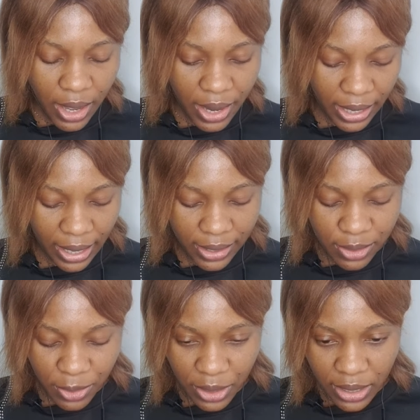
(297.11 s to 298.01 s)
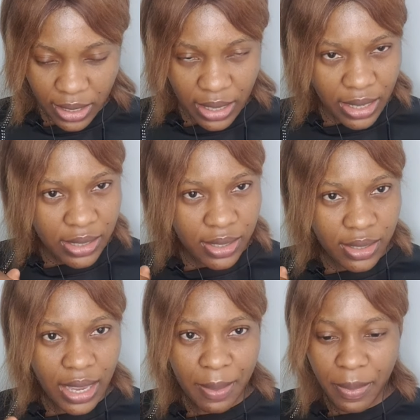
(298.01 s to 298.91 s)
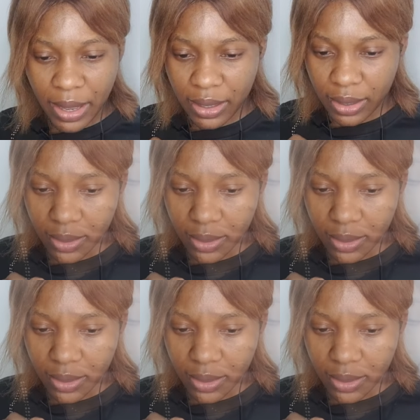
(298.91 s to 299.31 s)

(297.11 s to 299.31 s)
All right guys, so let's head back.